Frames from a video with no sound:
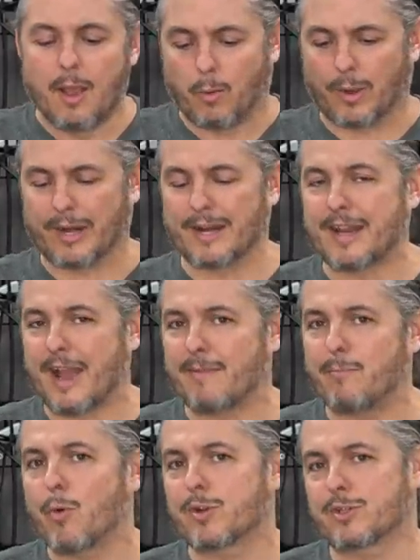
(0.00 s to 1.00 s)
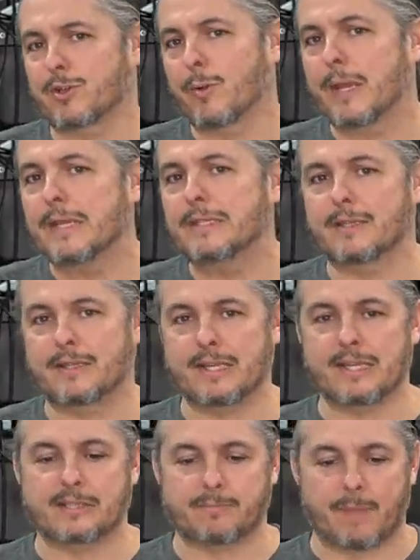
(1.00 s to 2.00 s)
We're going to dive more so into
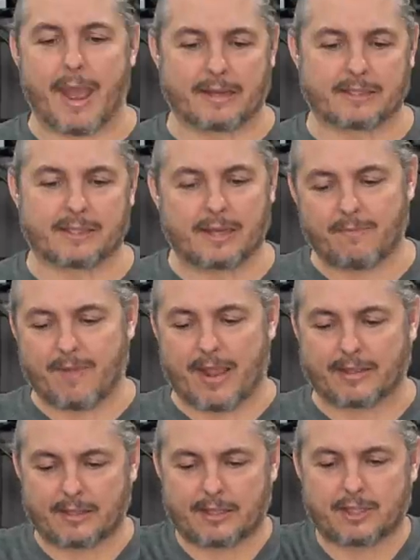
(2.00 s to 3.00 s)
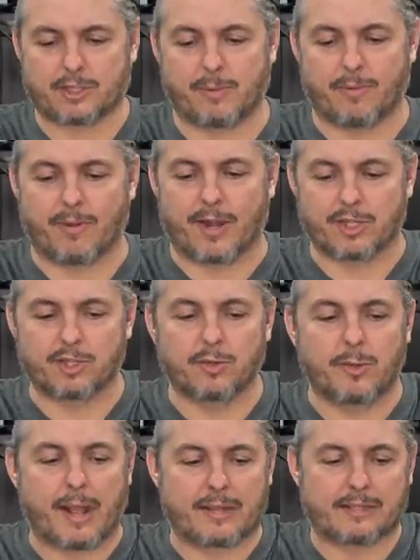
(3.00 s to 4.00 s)
these specs and the fact that this will be running
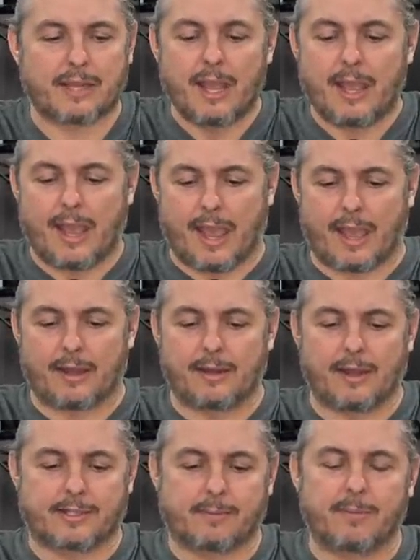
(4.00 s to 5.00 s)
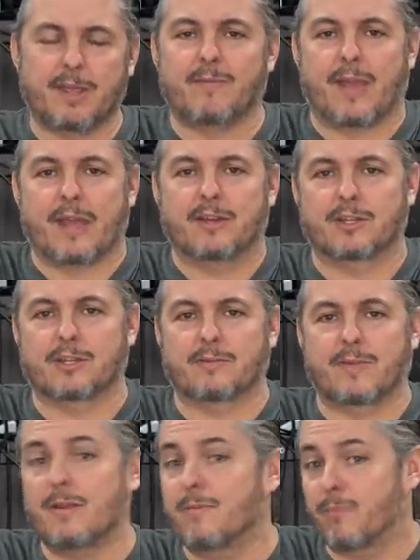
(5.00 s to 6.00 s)
TrueNAS and some of the advantages
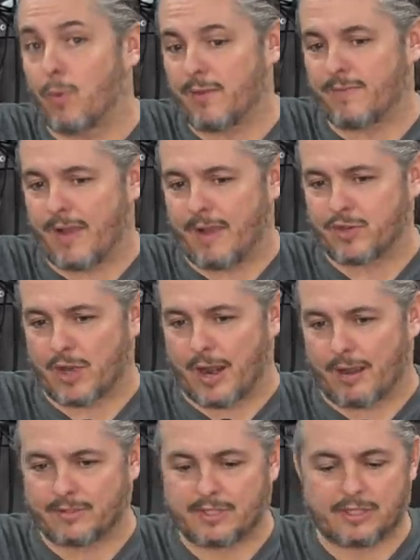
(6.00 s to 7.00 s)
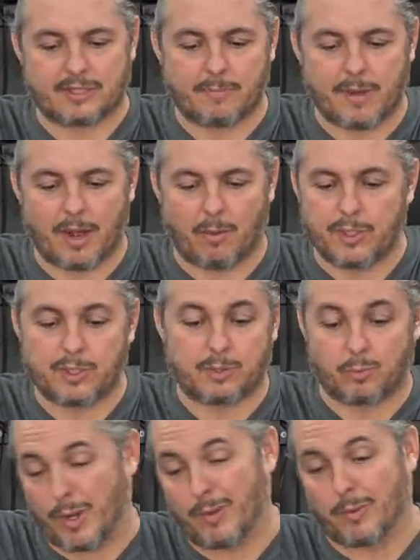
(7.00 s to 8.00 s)
of the 45 drive system here,
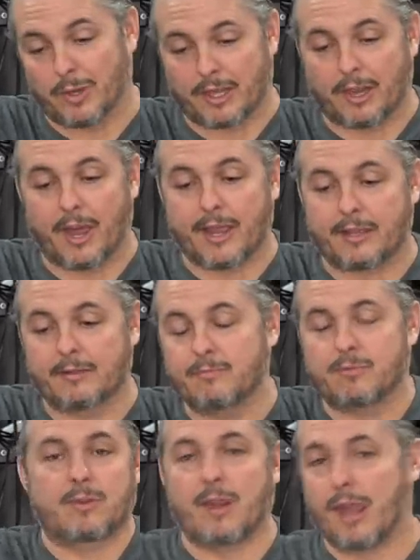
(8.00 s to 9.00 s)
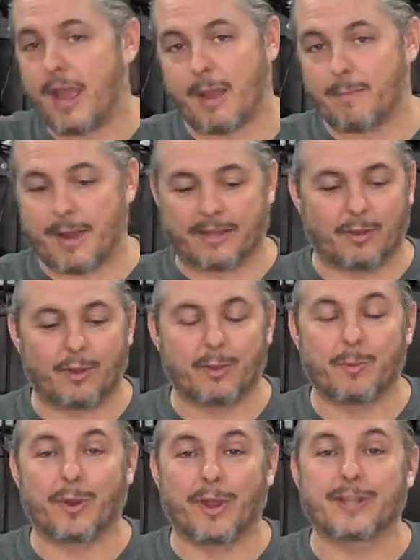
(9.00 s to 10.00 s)
which we really like. And hey, I'm not the
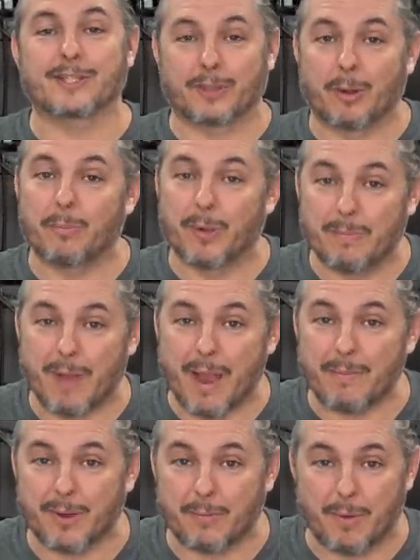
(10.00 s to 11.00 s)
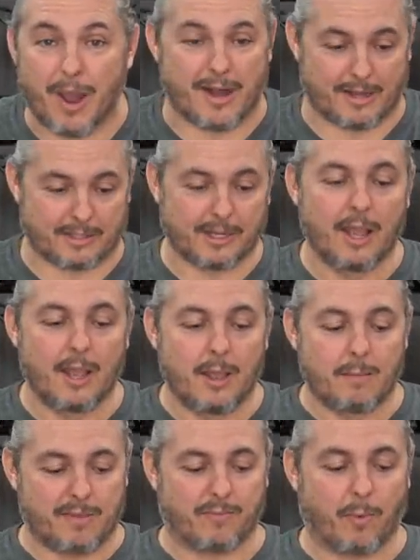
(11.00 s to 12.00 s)
only one who likes it. They're a pretty popular product.
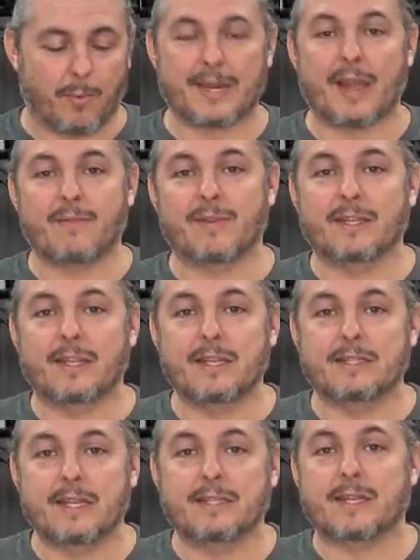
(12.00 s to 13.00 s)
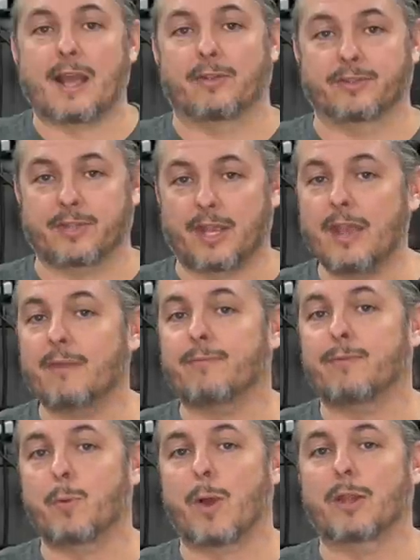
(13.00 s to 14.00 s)
Before we dive into these details,
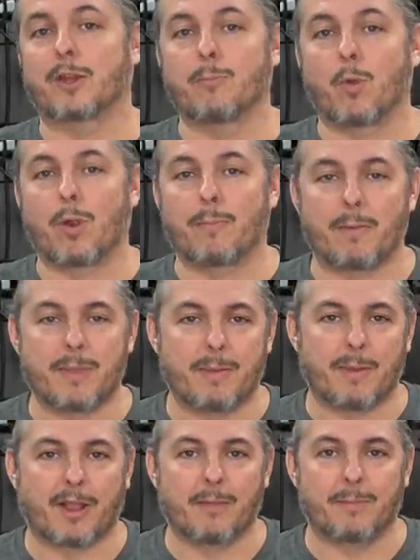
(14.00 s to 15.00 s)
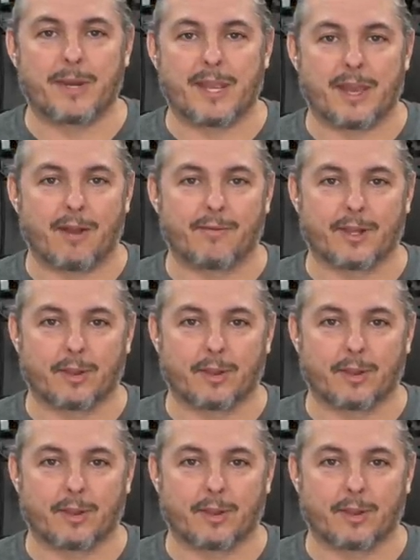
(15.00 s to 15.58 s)
if you want to learn more about me and my company, head over to